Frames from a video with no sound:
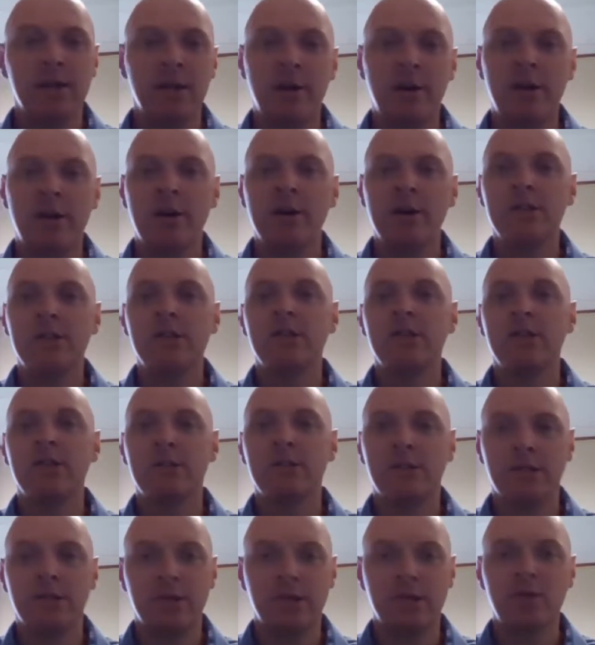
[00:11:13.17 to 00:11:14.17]
the nurse,
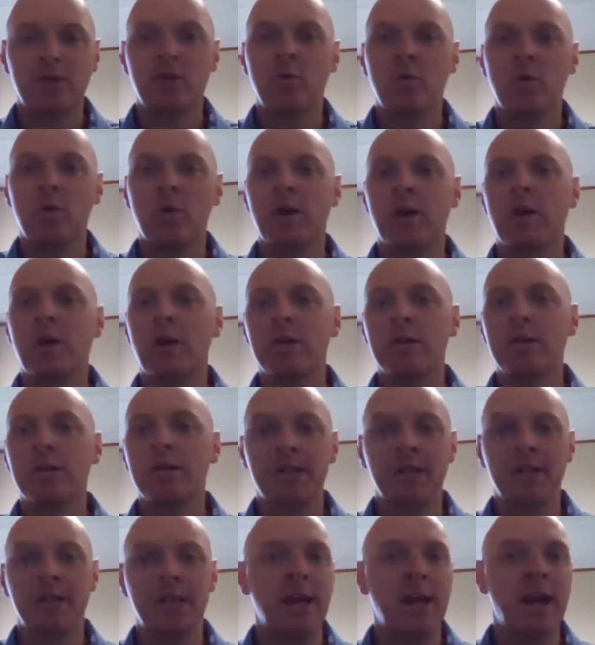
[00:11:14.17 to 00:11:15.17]
social worker,
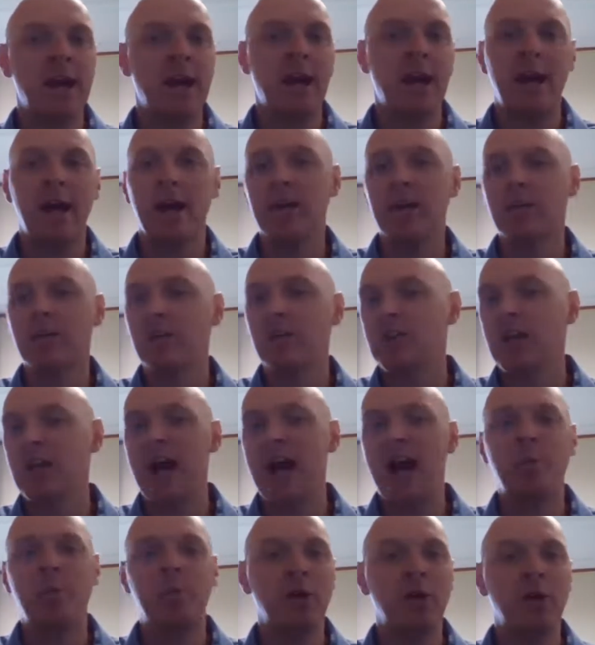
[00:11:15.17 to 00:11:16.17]
CNA,
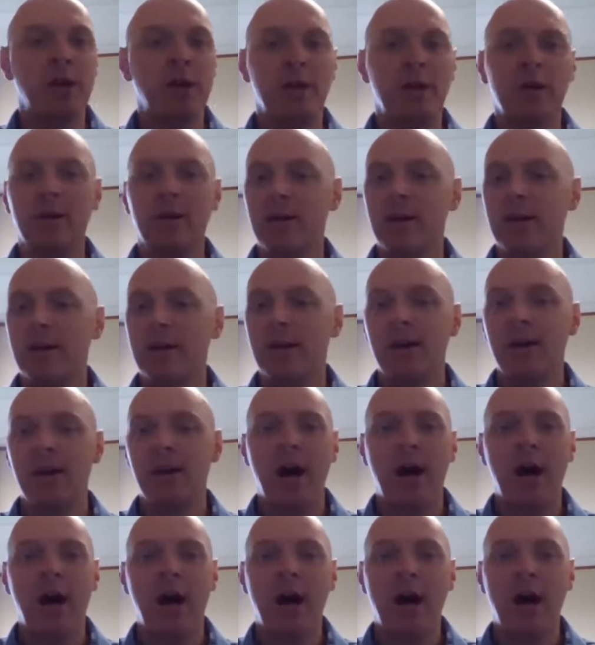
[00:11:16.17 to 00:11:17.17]
chaplain,
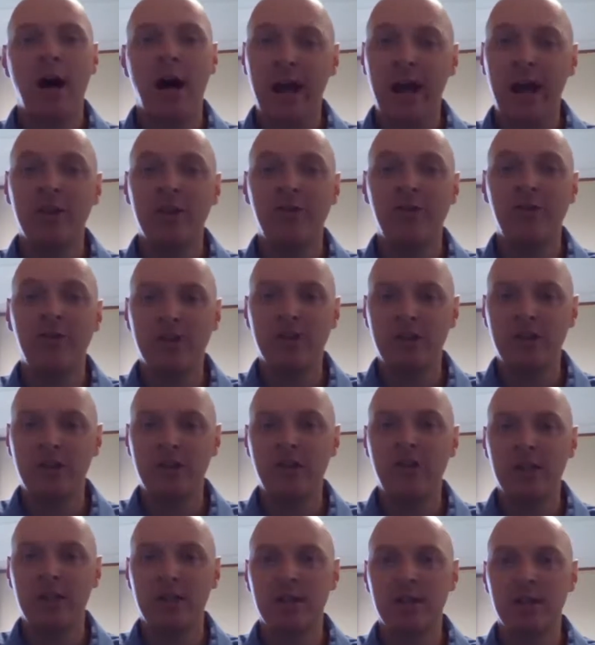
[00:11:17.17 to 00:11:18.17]
and the
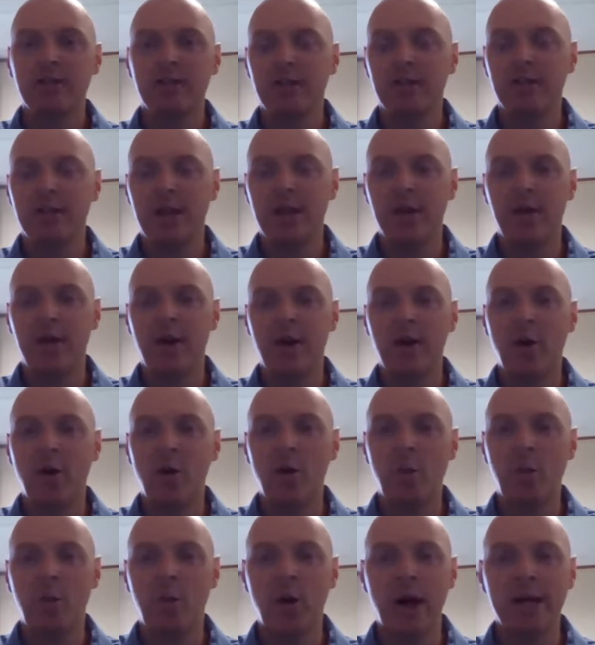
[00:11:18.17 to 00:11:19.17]
physician here at
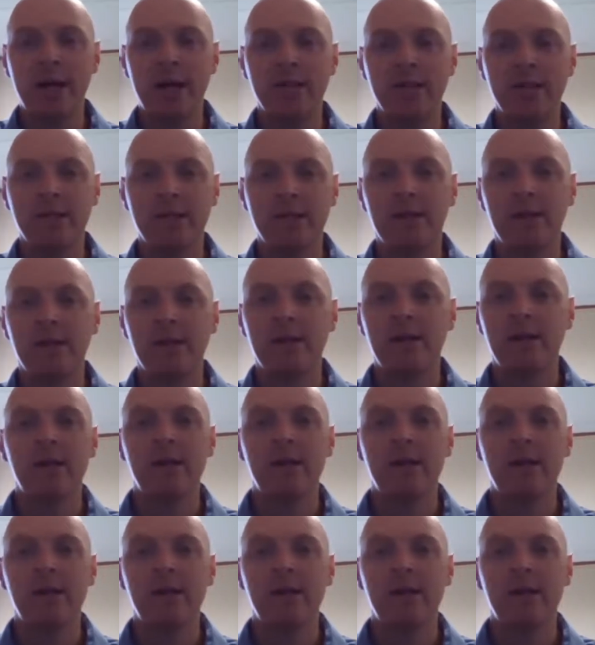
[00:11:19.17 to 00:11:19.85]
Hope West.